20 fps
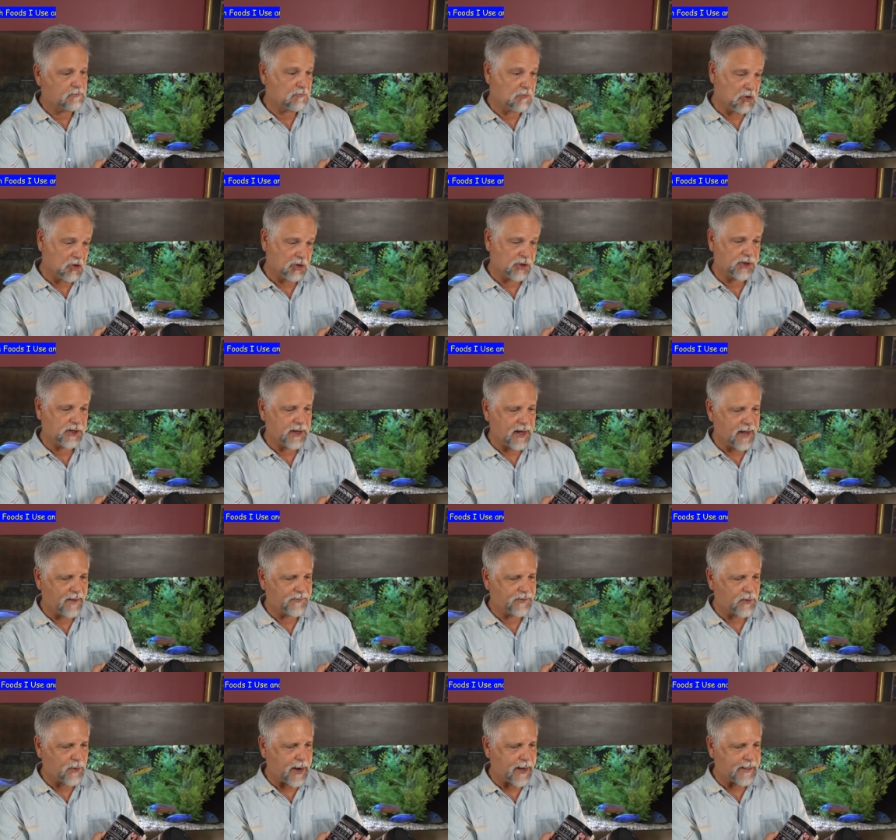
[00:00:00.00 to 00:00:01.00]
good stuff,
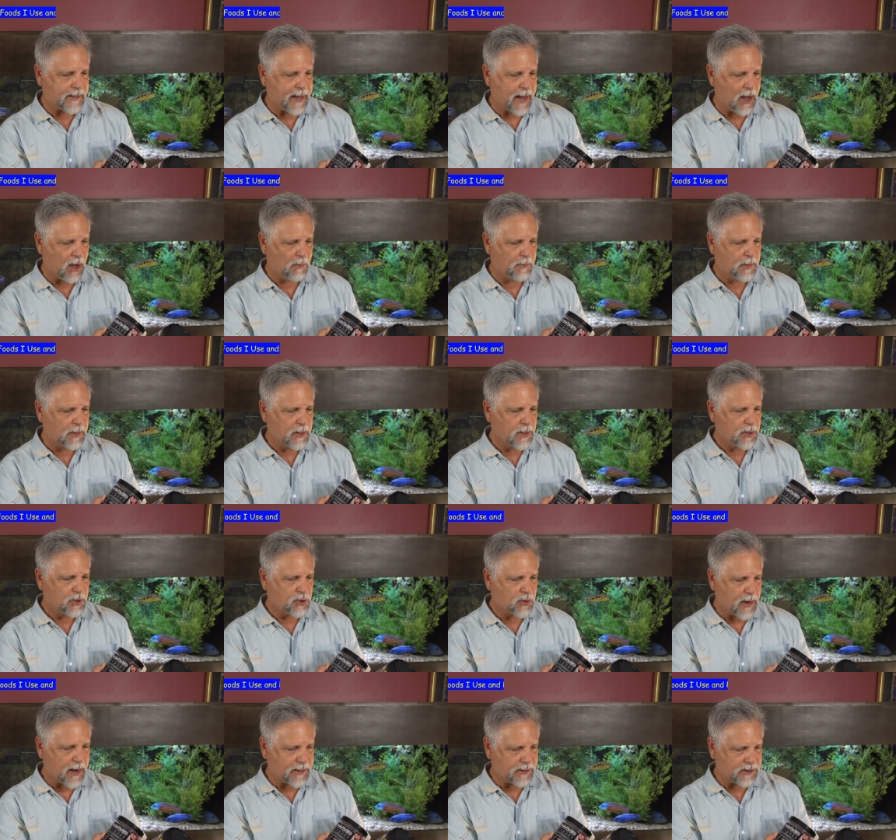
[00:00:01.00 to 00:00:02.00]
dried kelp,
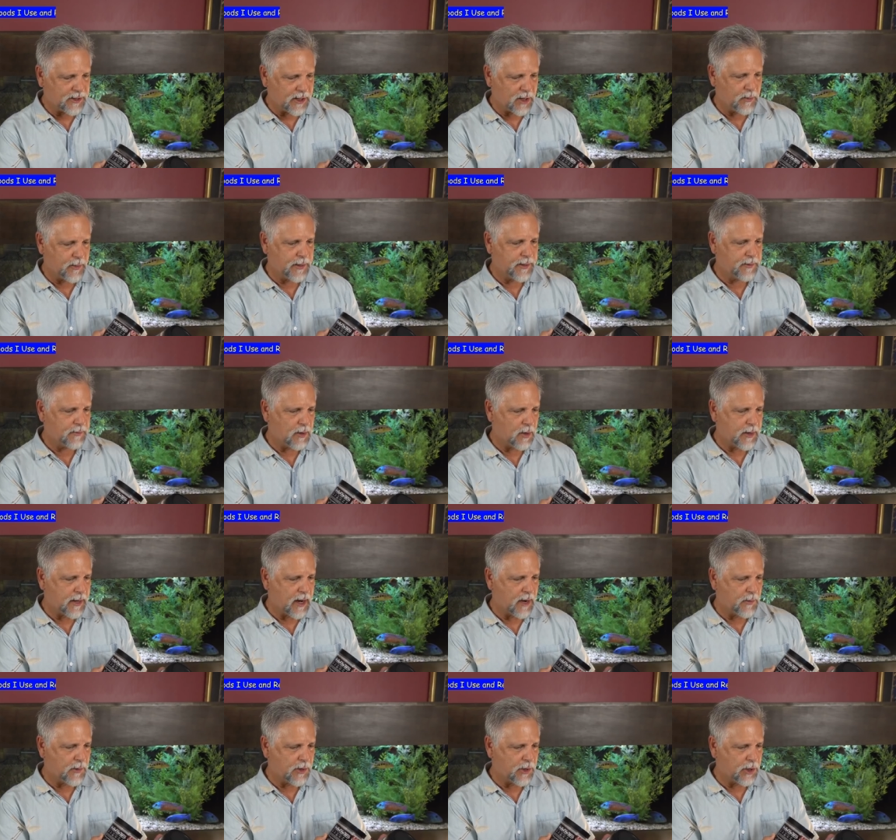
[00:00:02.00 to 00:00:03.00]
dried seaweed. Okay,
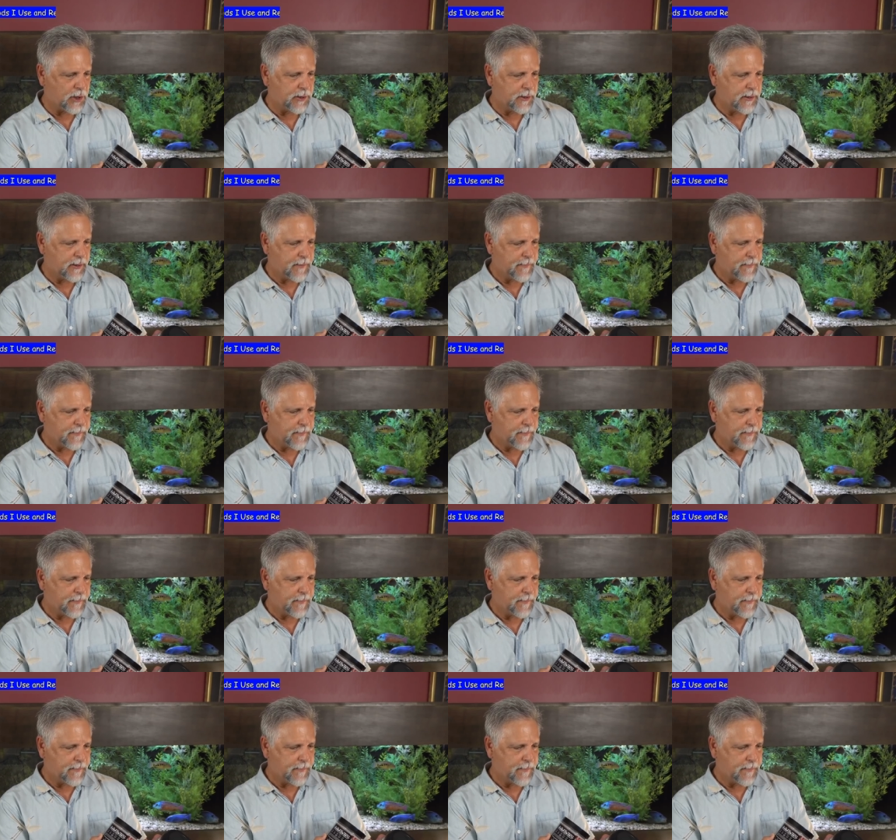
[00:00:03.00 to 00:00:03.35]
we're good.